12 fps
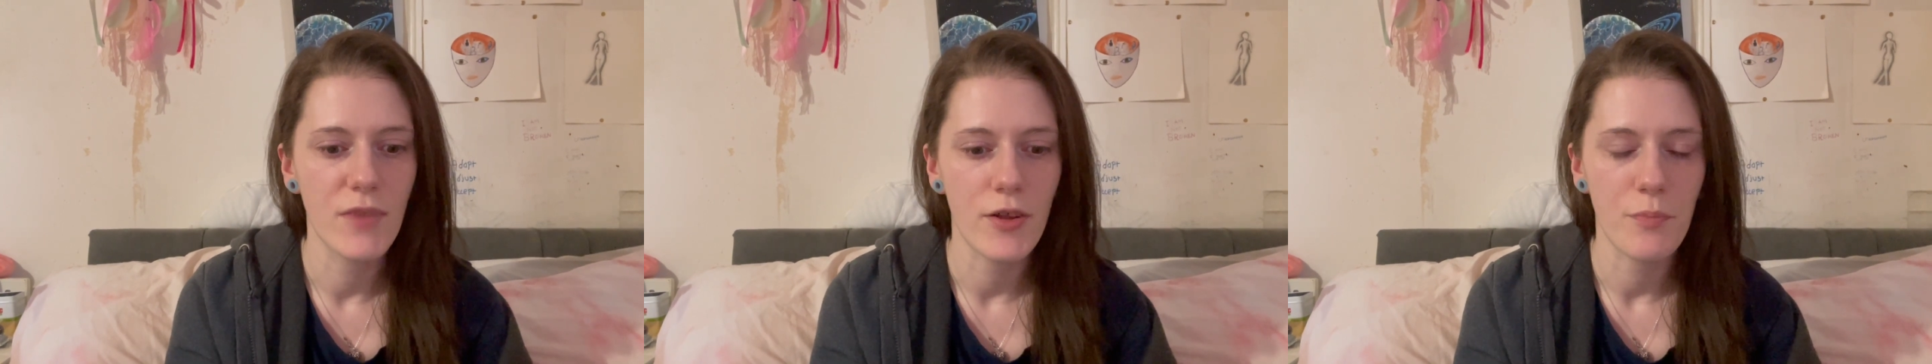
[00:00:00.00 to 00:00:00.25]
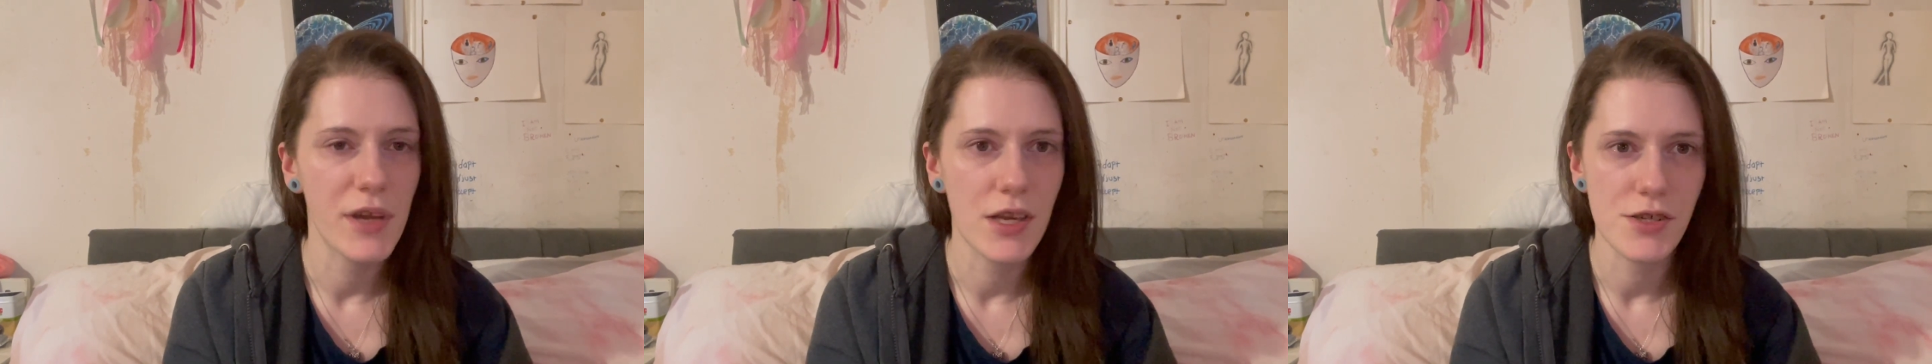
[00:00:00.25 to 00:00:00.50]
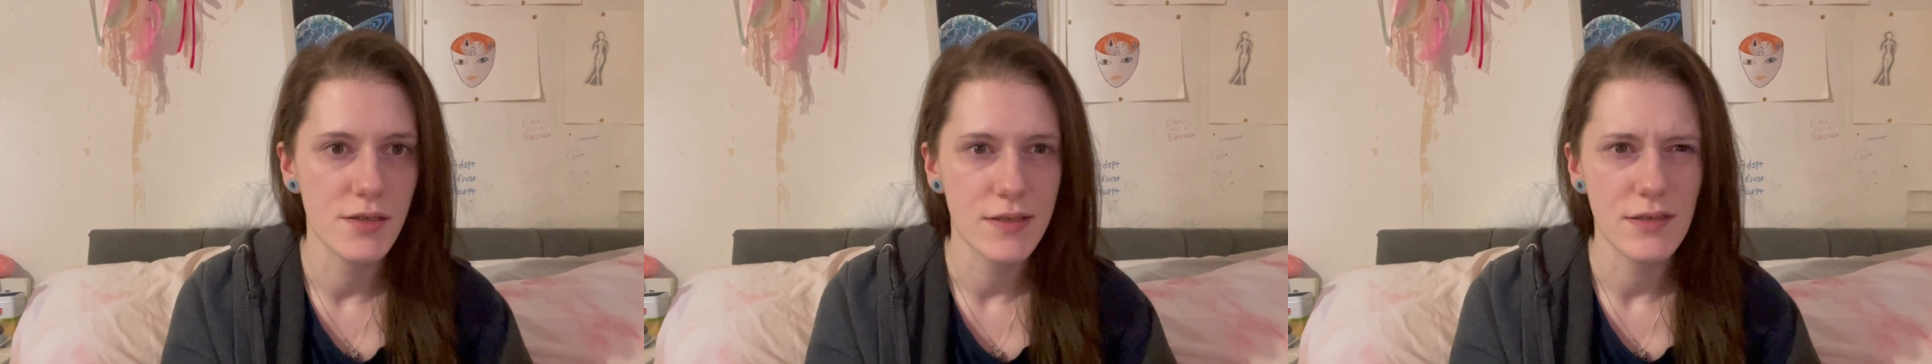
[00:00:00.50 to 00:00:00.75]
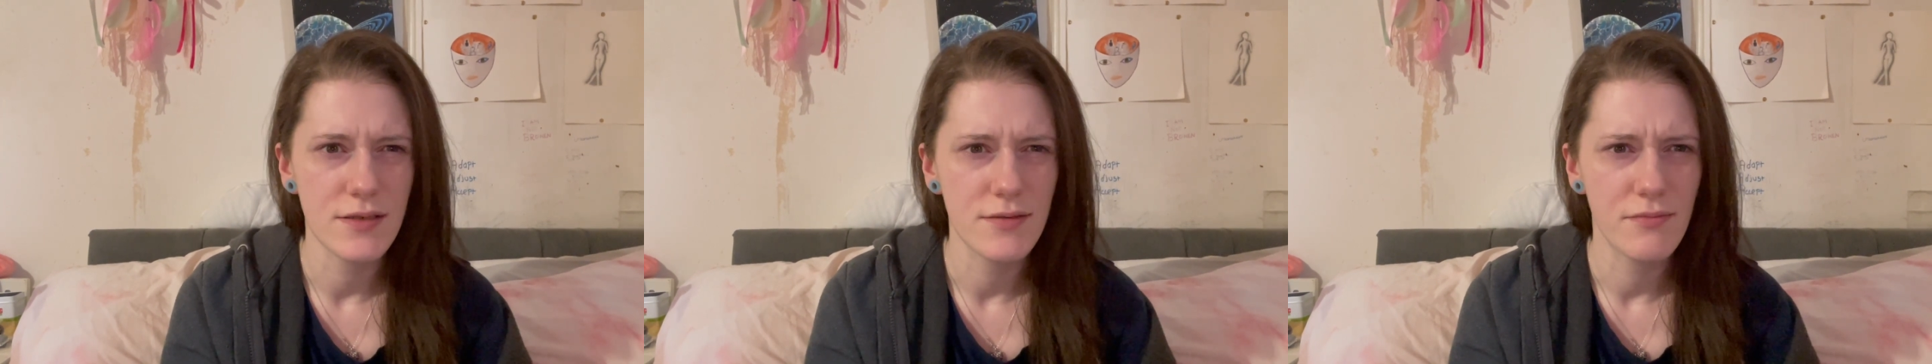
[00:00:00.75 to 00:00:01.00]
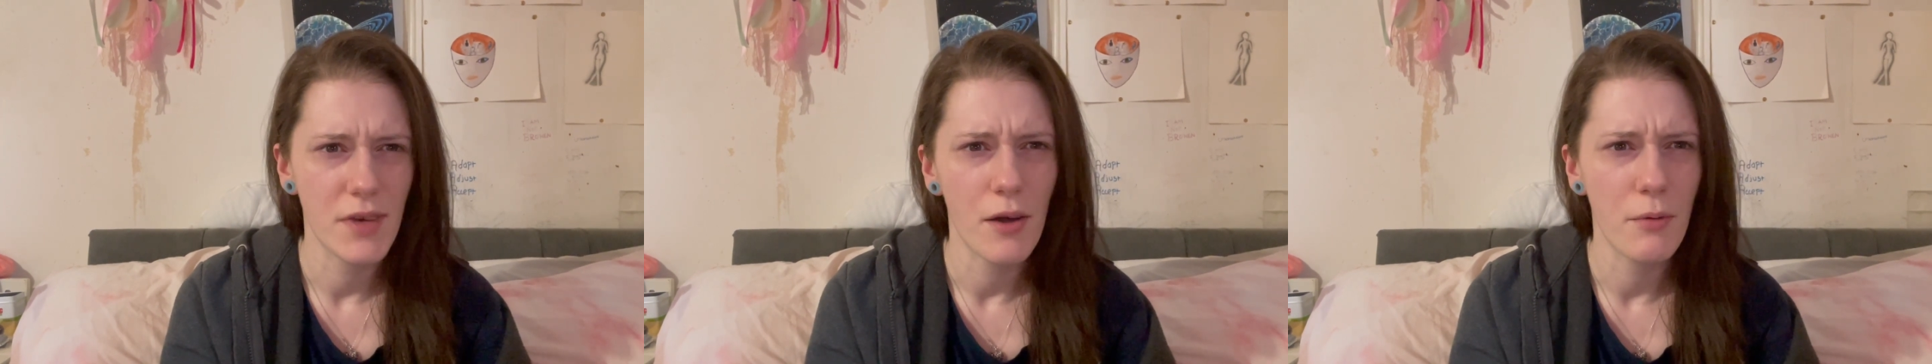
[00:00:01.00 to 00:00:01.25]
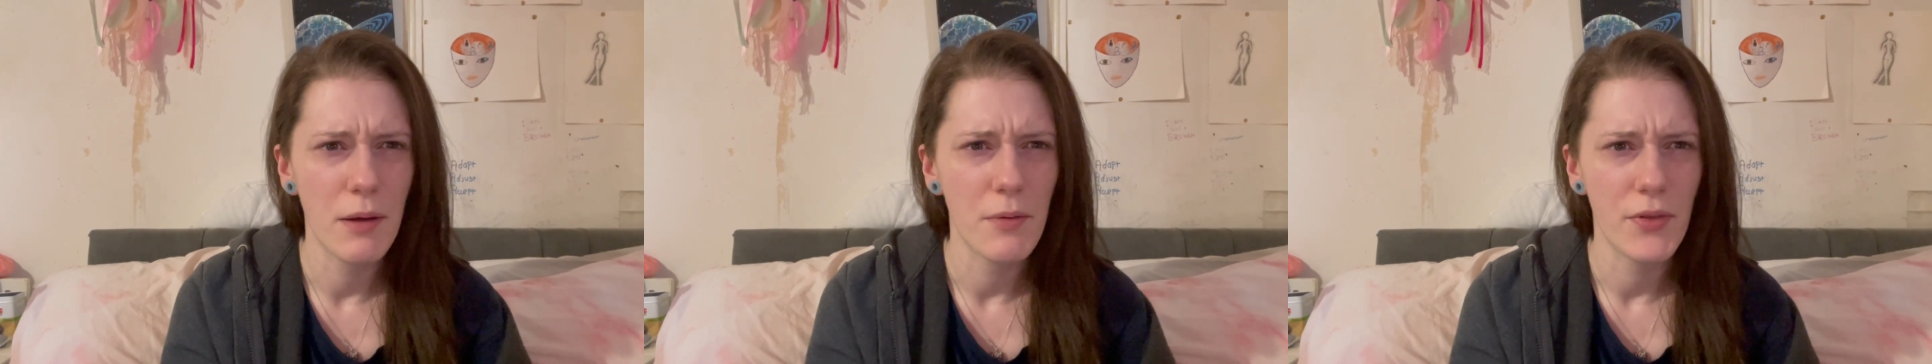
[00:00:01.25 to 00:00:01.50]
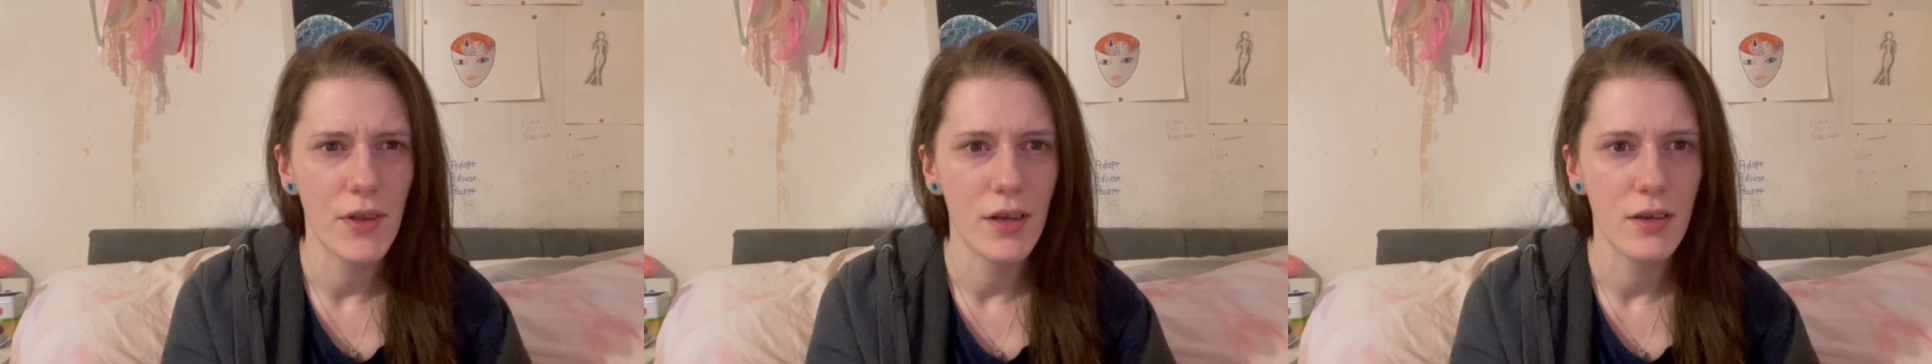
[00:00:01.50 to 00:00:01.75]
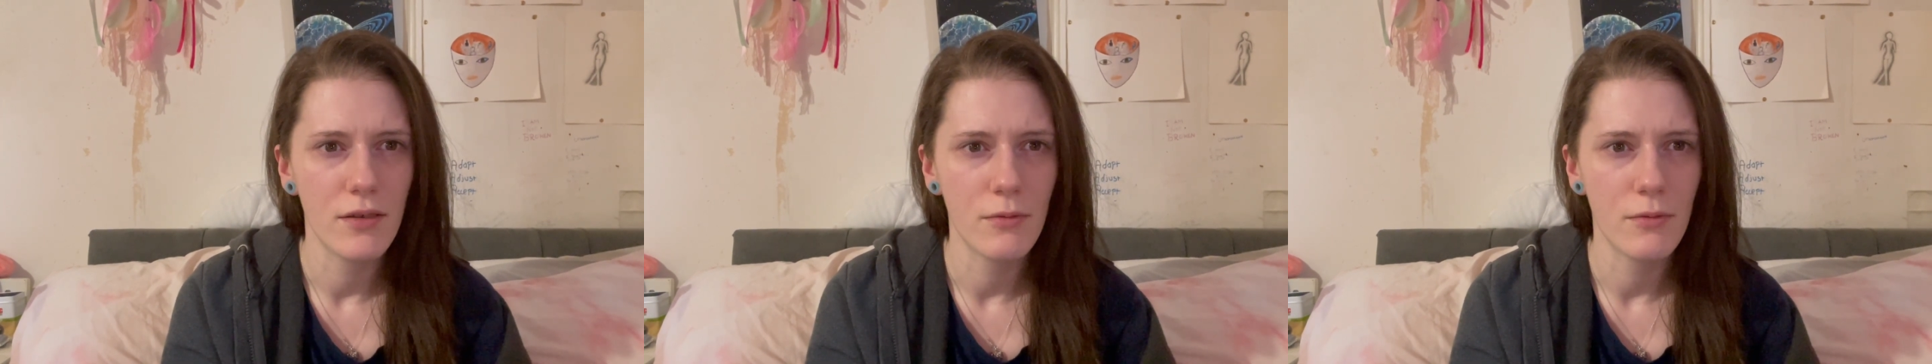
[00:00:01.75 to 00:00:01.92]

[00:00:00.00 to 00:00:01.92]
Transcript: other patients get away with it,